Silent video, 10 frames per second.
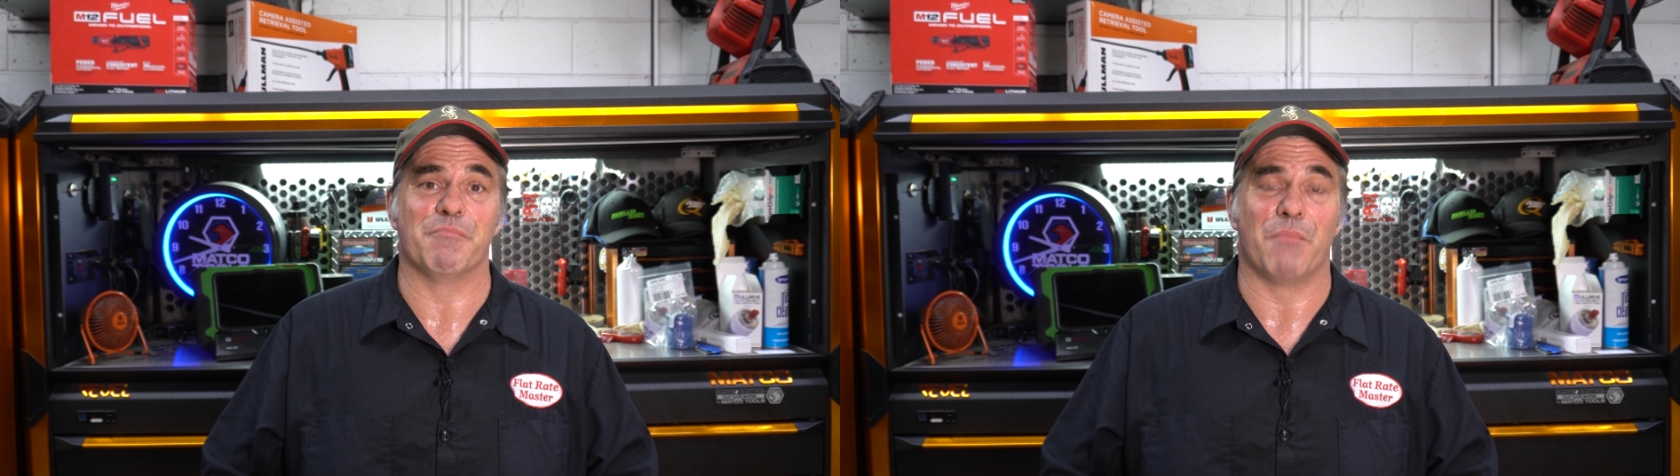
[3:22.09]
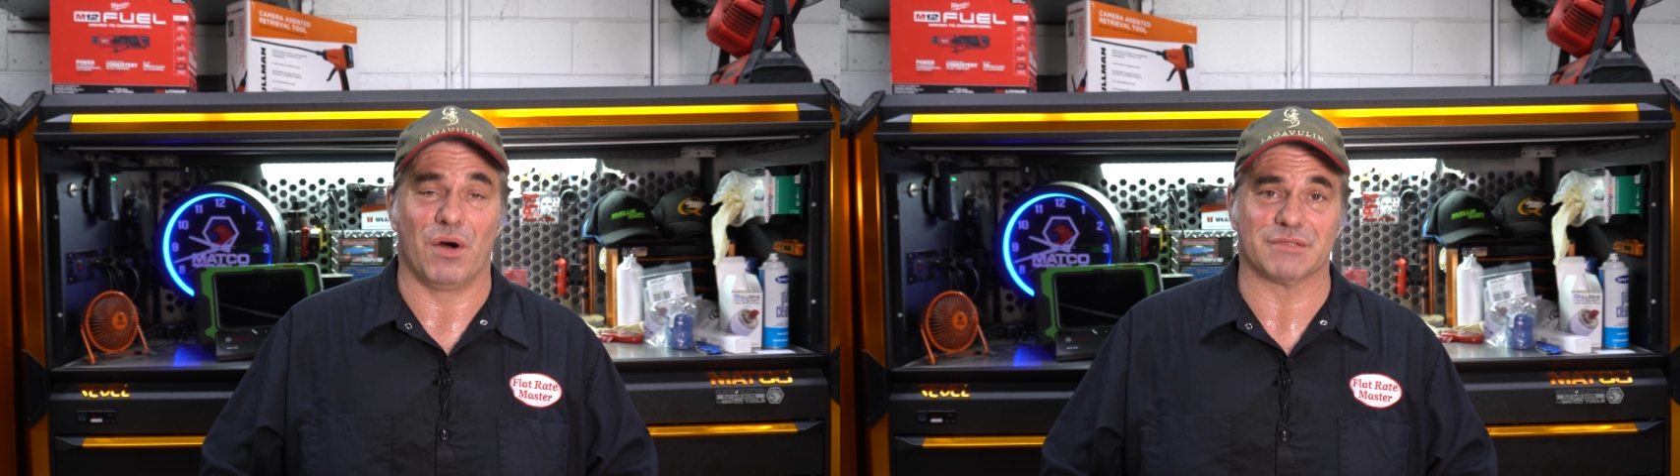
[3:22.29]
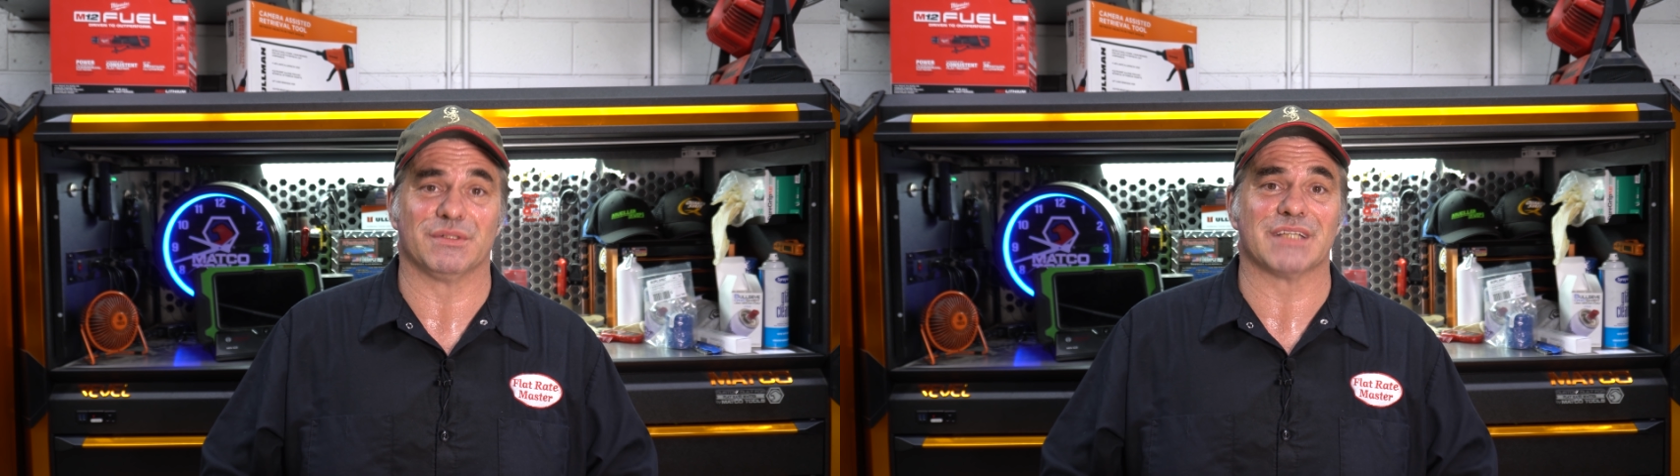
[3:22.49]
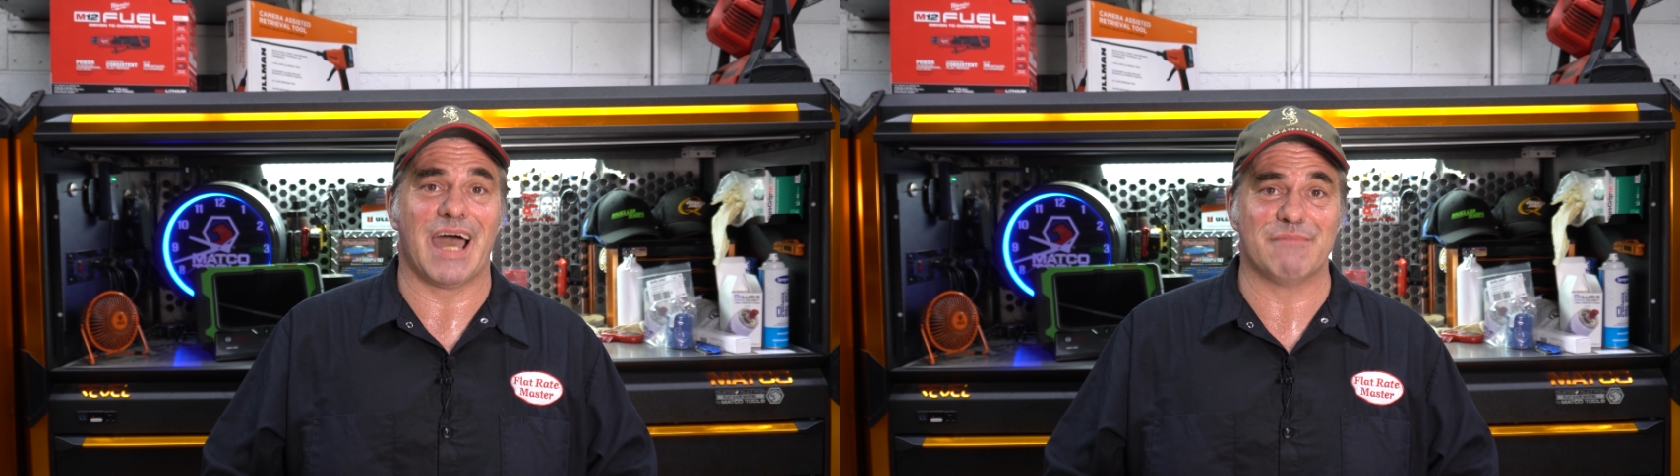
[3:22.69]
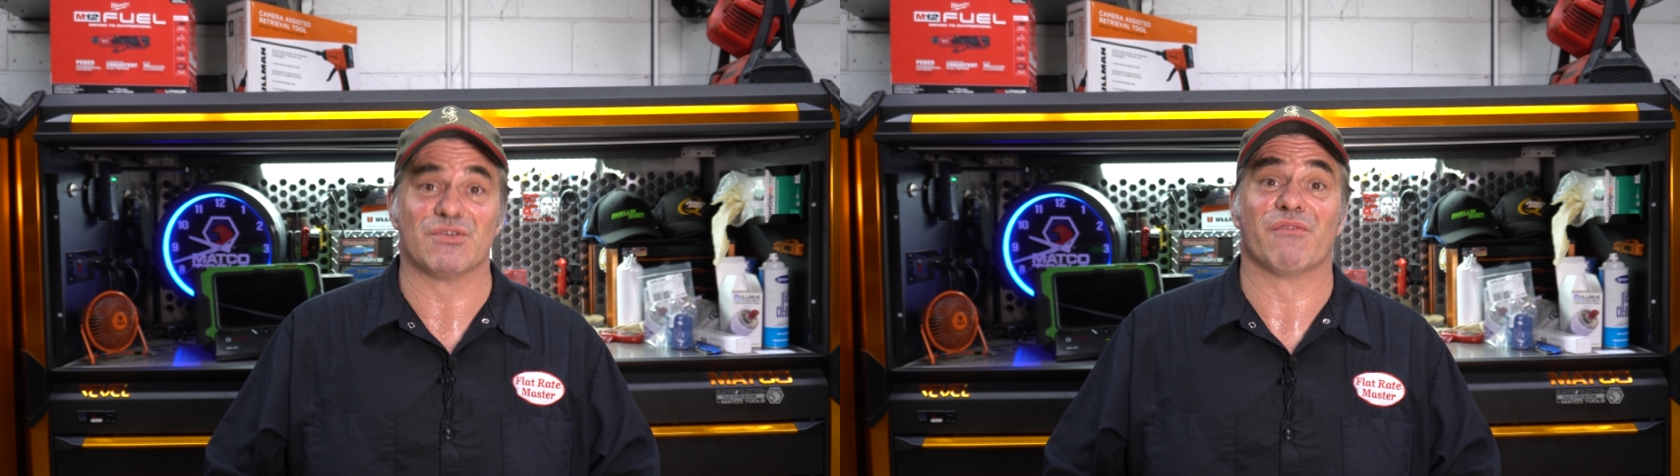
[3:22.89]
multiple
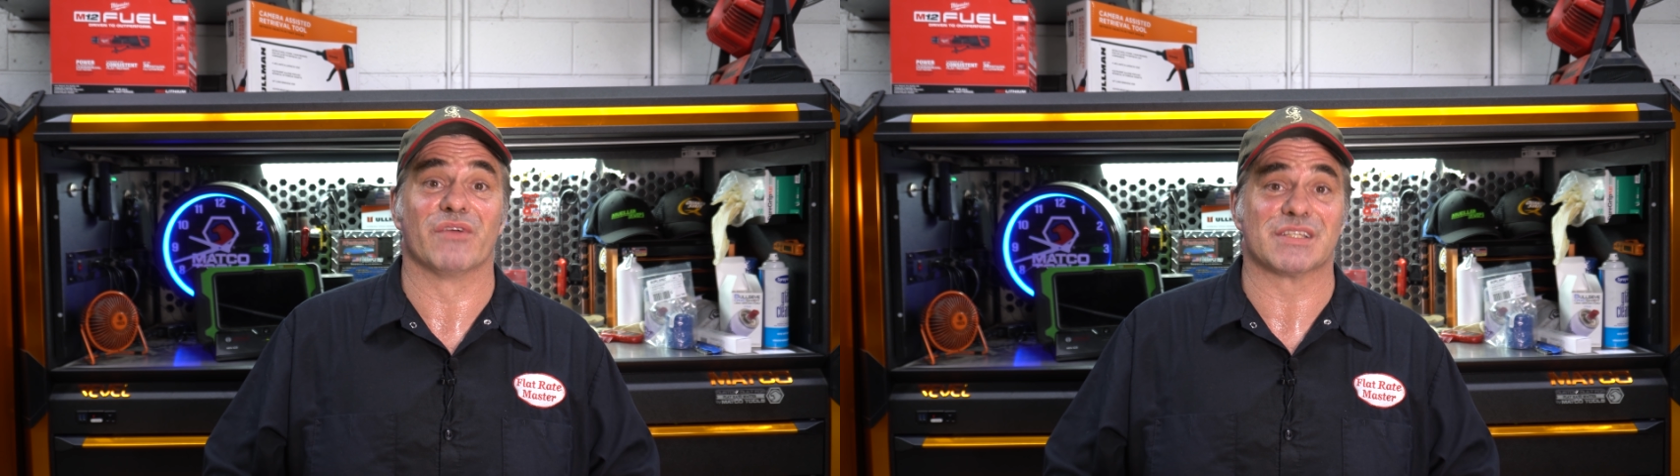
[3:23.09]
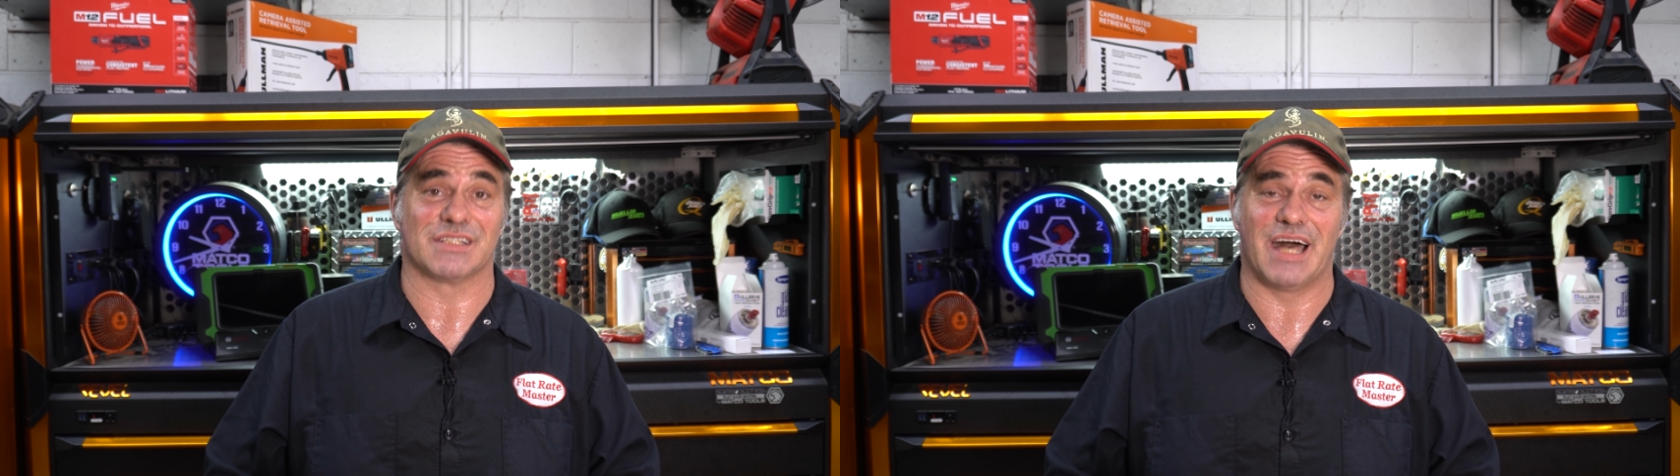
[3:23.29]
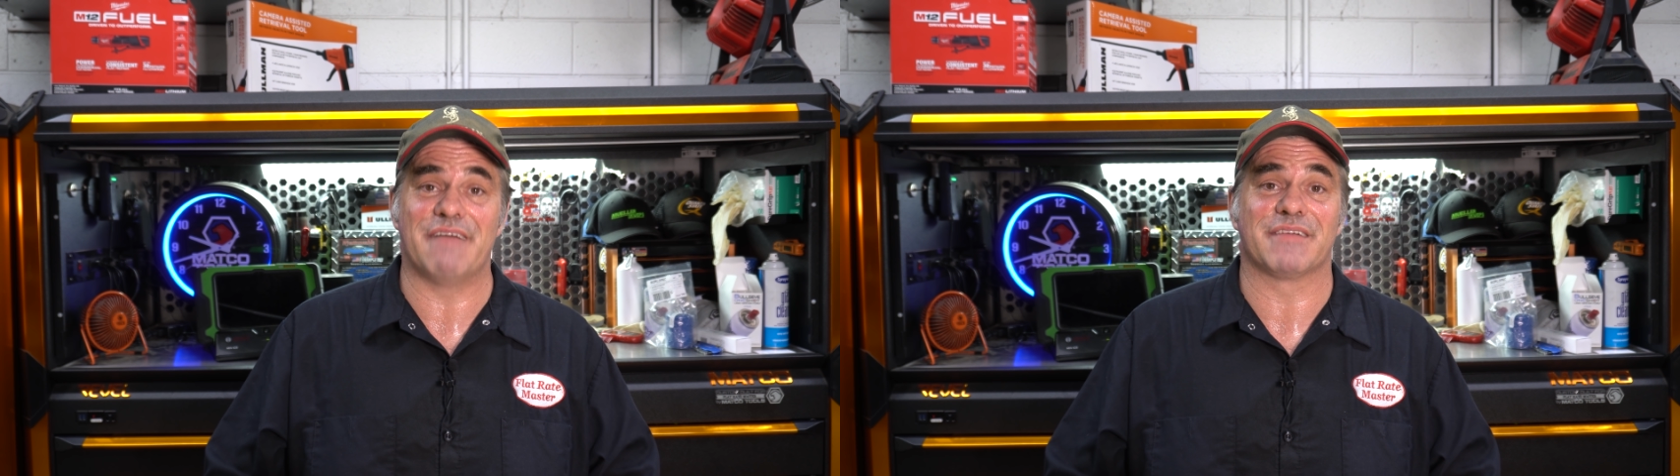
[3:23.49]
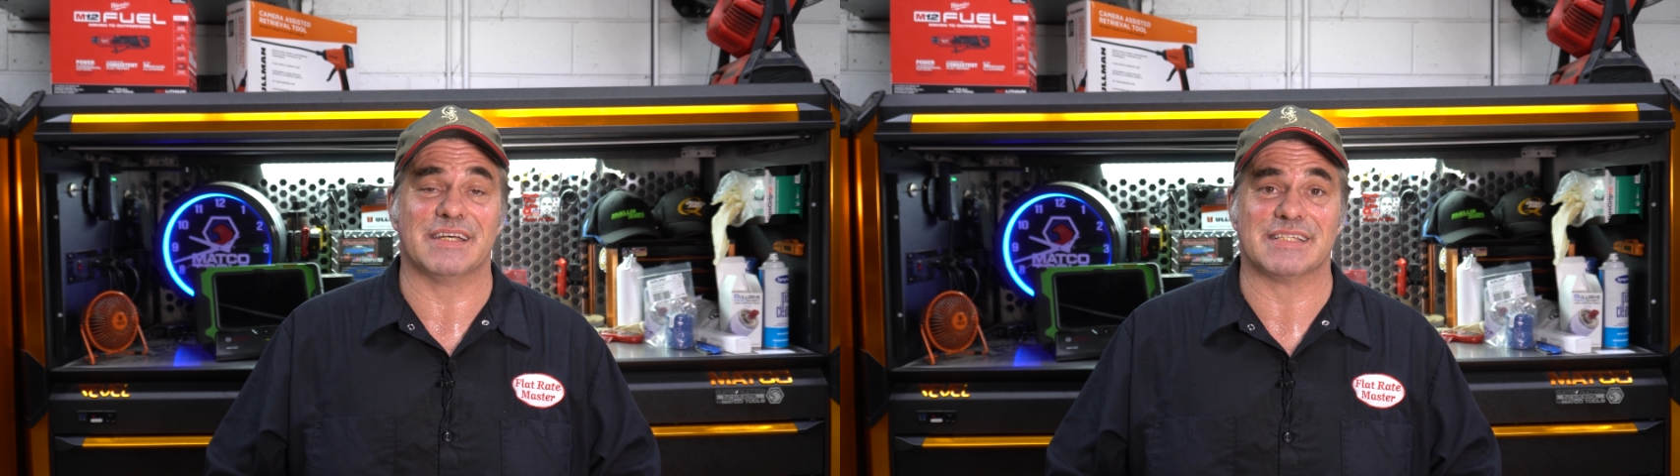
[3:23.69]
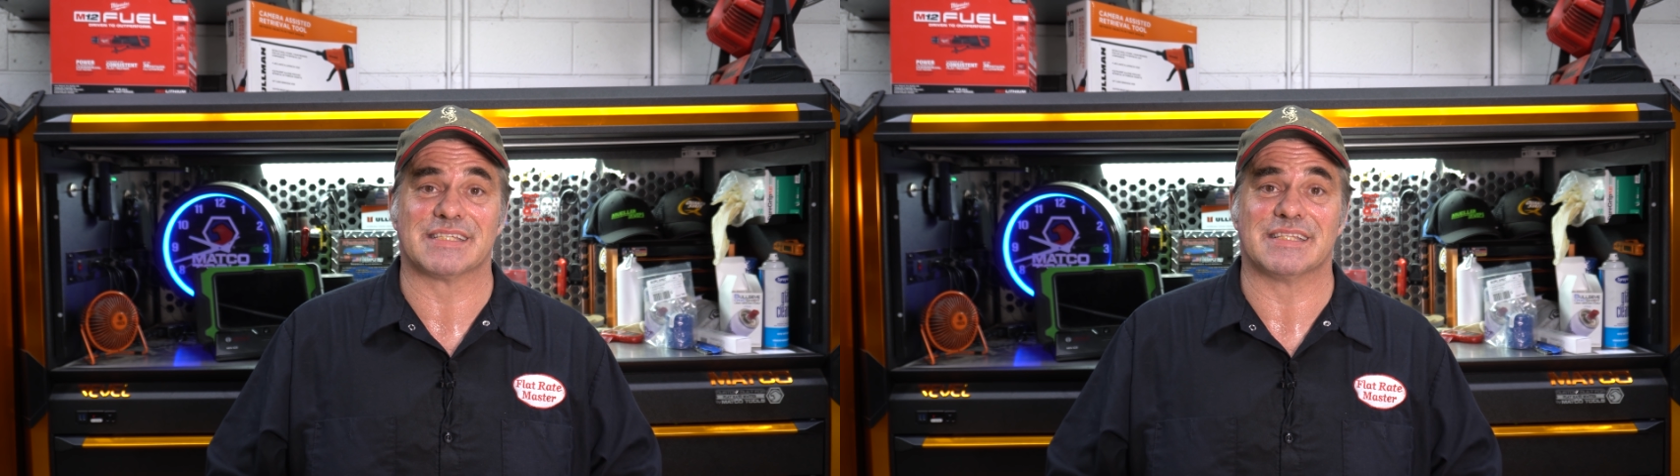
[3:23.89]
times over its life
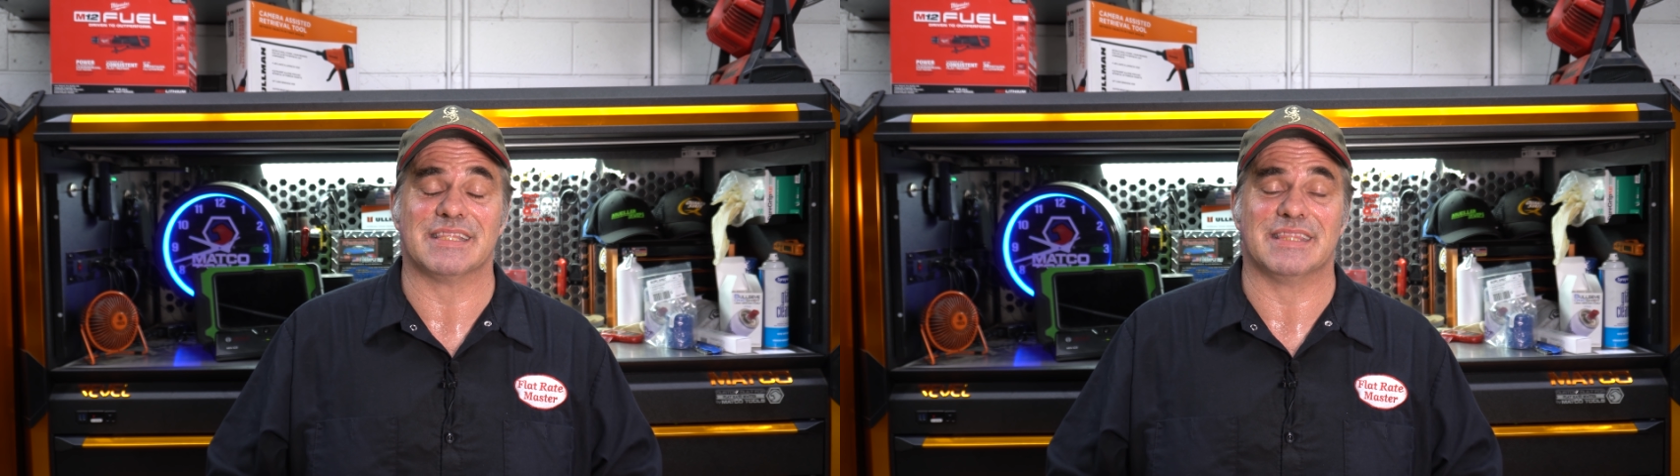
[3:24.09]
because